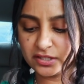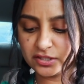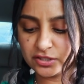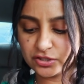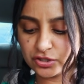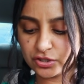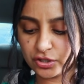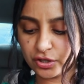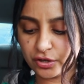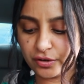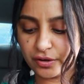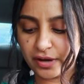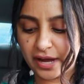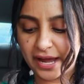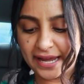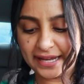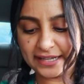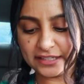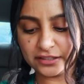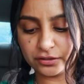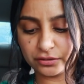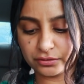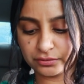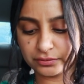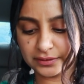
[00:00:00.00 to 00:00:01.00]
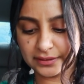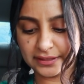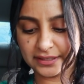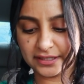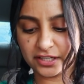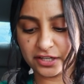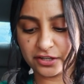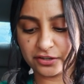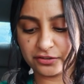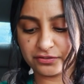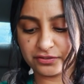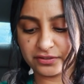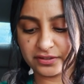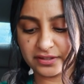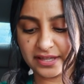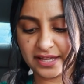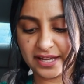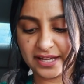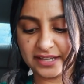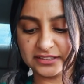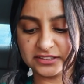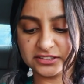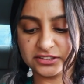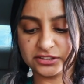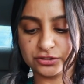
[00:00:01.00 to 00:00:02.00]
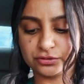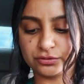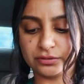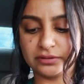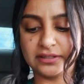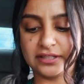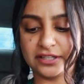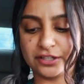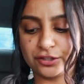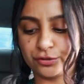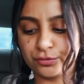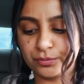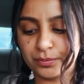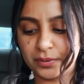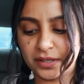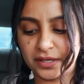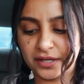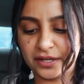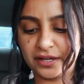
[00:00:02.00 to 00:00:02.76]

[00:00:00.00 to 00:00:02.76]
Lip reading: So I don't really care for that. I just do a little bit.